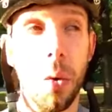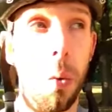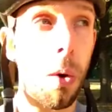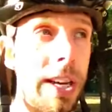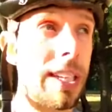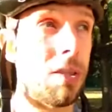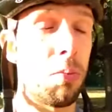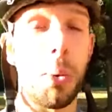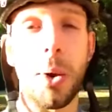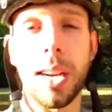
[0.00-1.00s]
What is
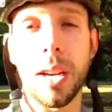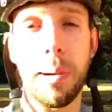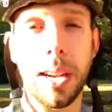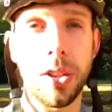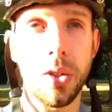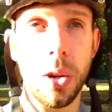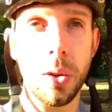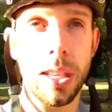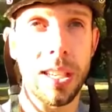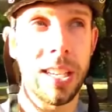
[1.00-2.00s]
important in a pedal
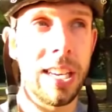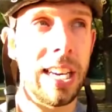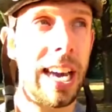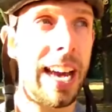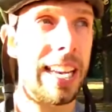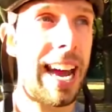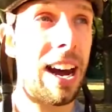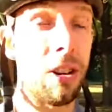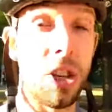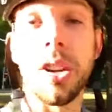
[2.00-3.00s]
stroke, and
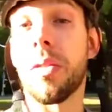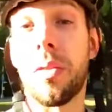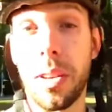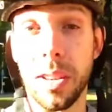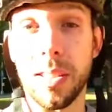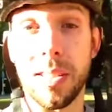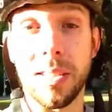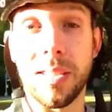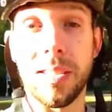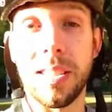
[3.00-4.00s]
how should it feel?
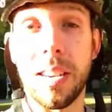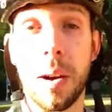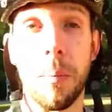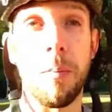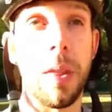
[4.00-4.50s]
You know.